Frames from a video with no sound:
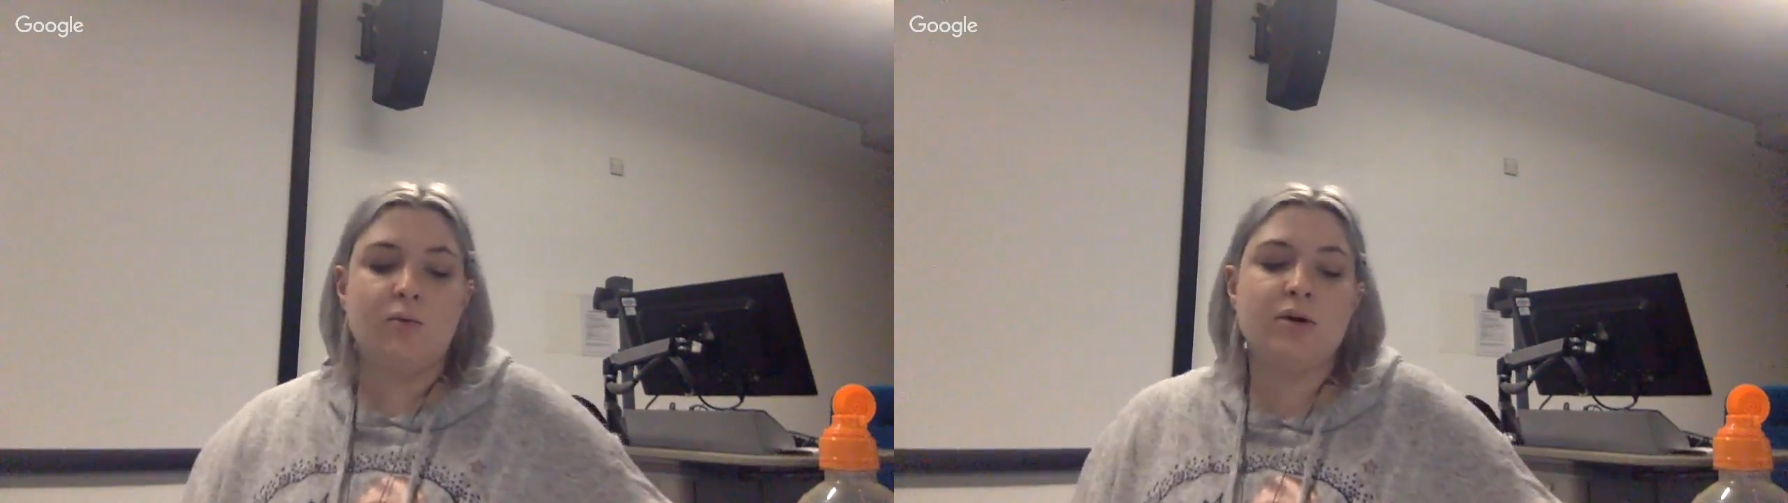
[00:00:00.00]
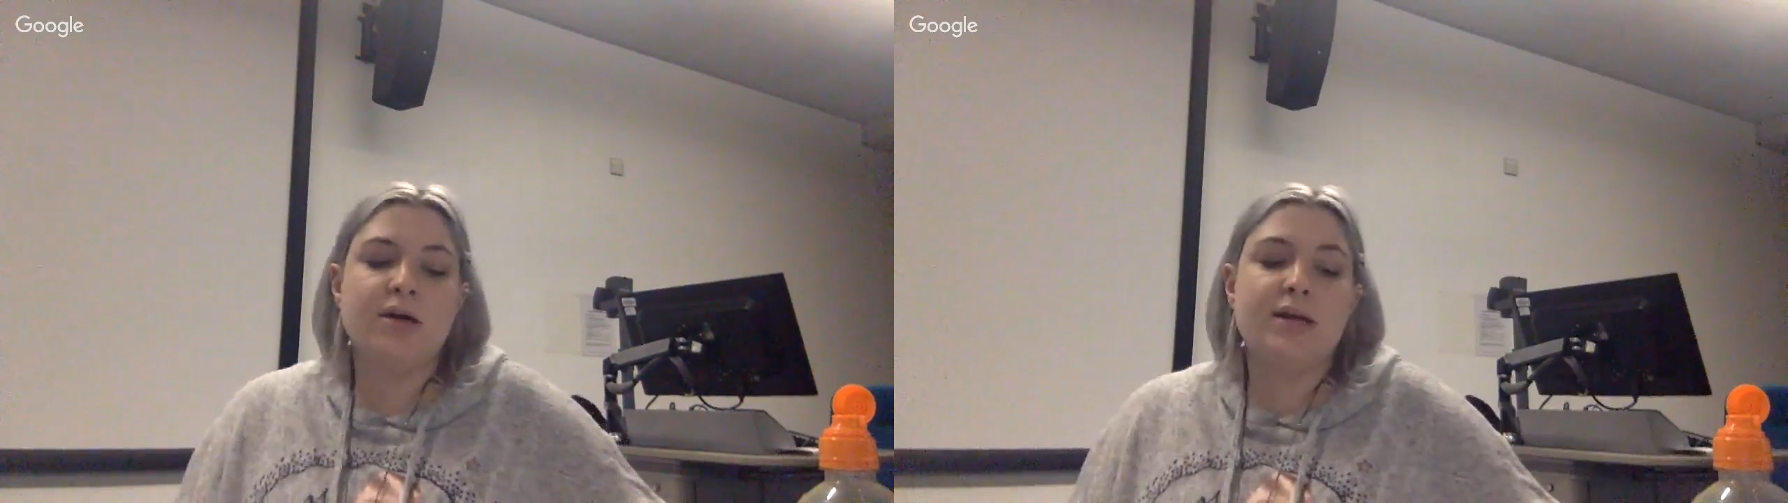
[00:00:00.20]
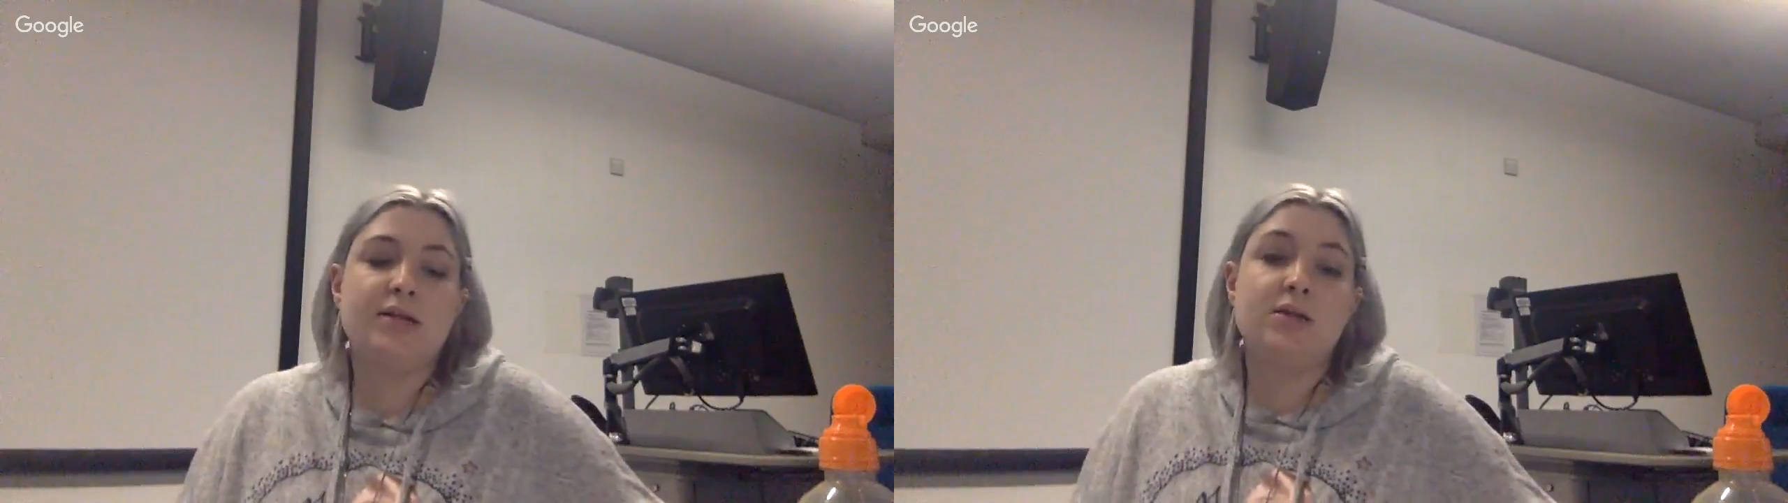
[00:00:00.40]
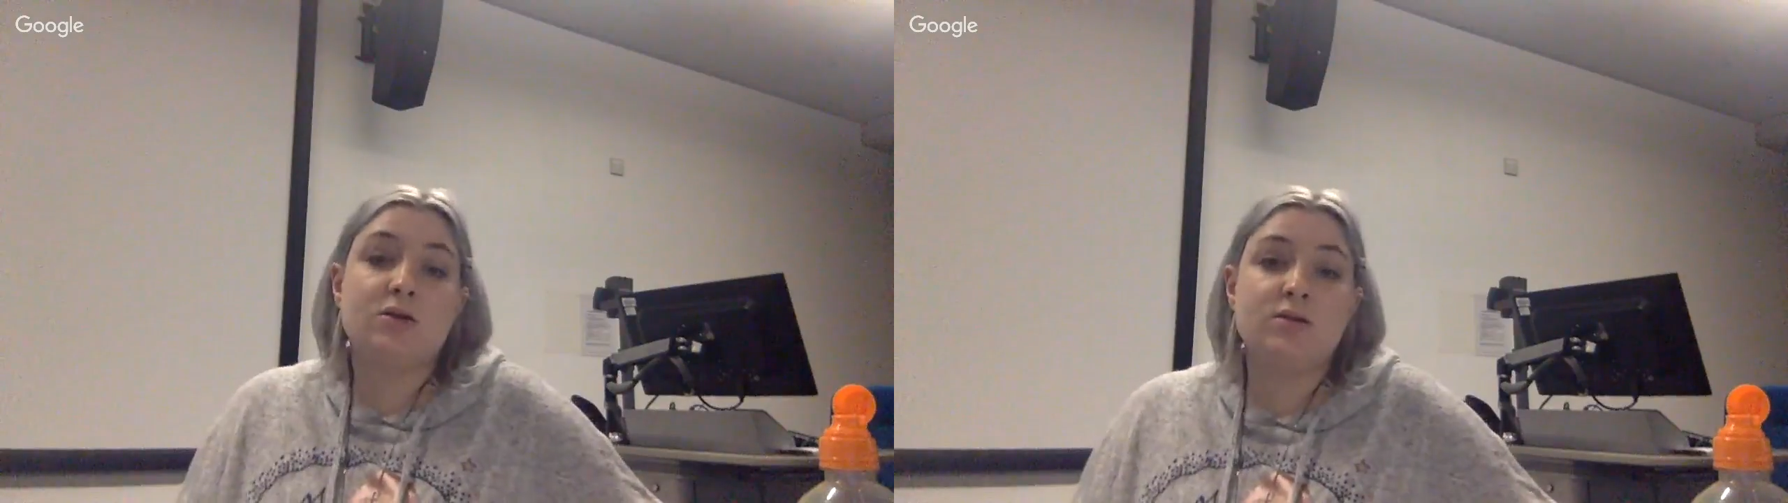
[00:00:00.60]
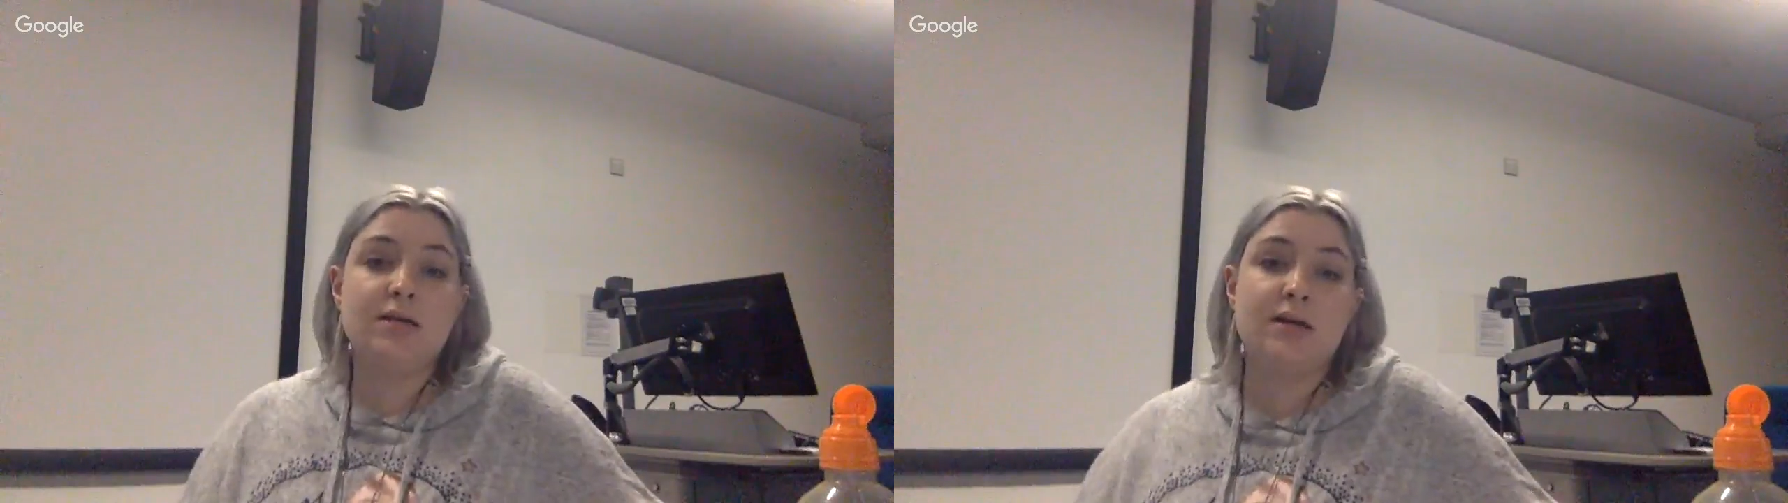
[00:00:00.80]
what you need
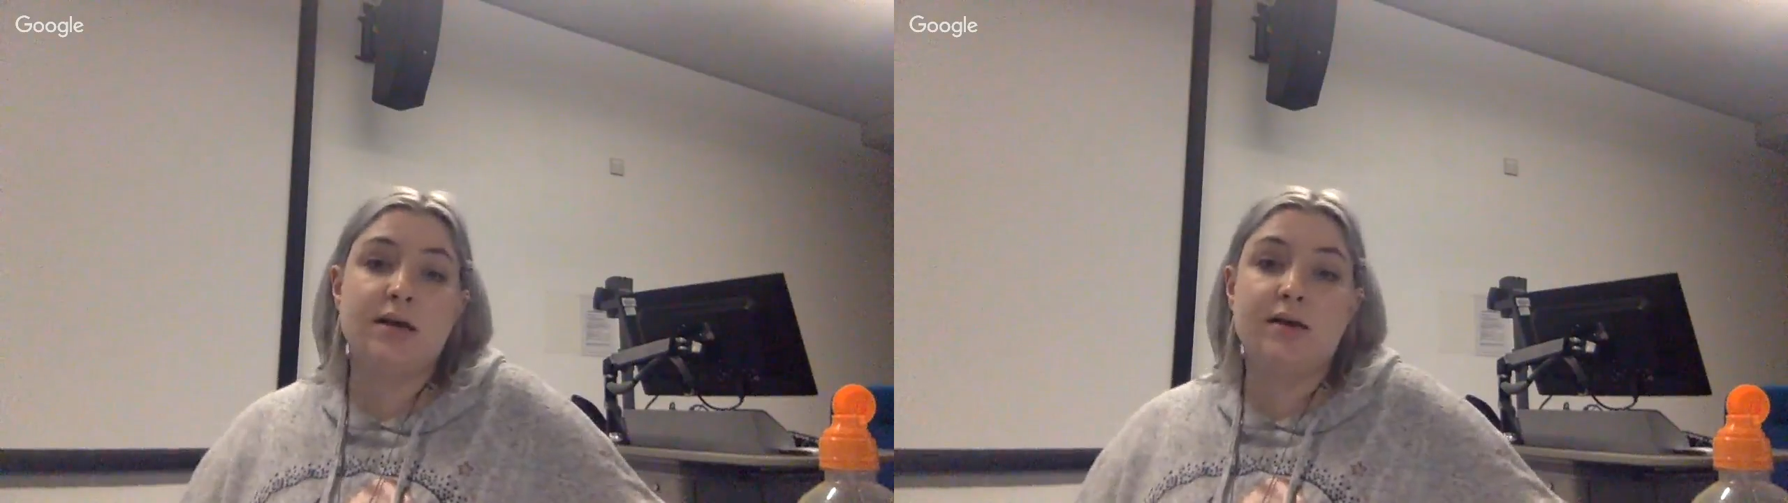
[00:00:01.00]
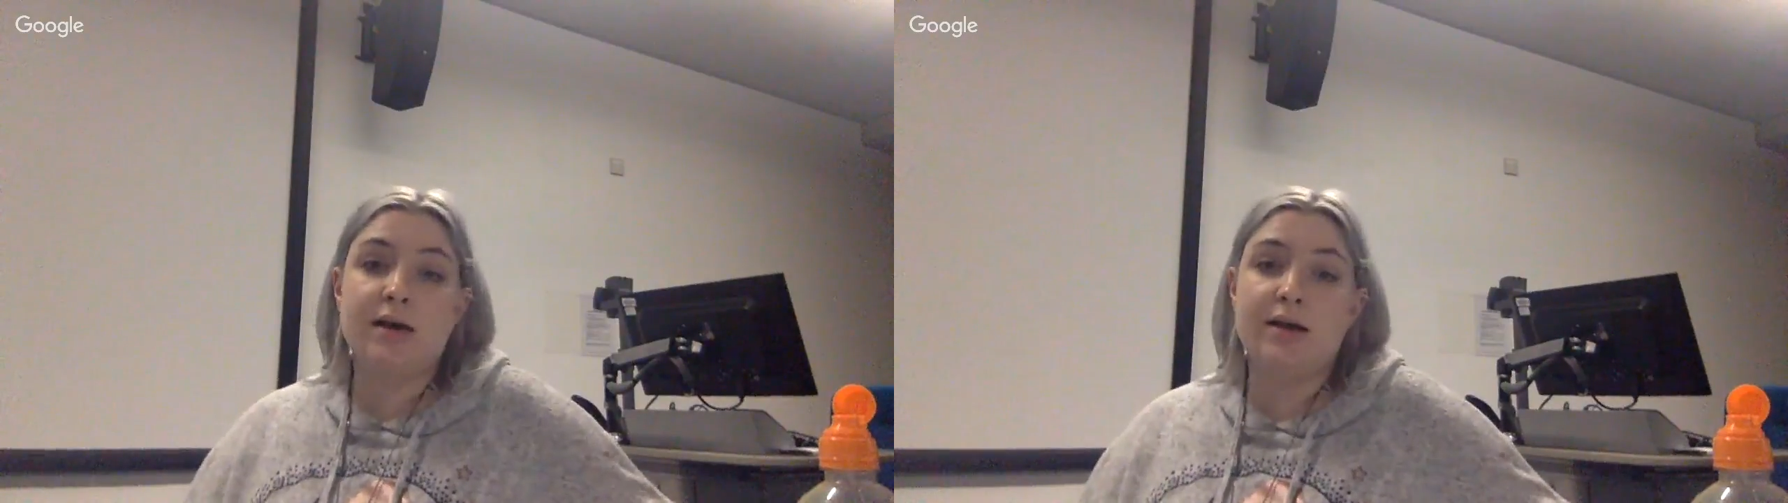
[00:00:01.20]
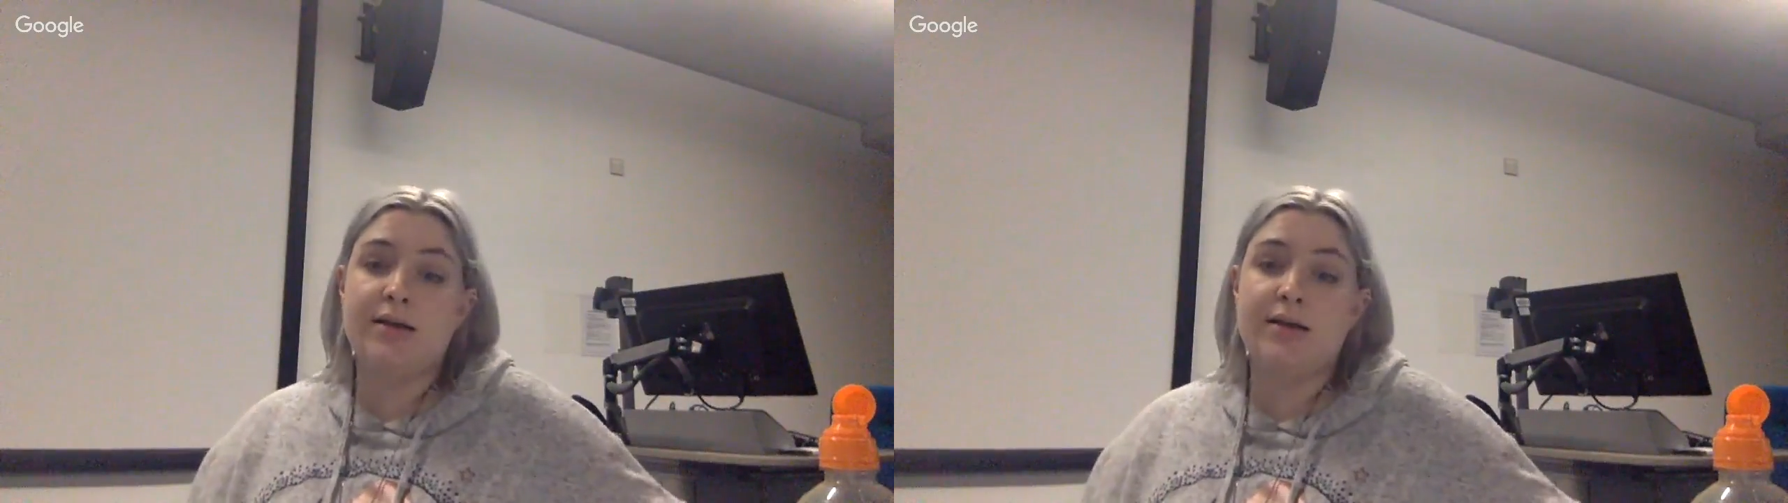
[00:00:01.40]
to consider,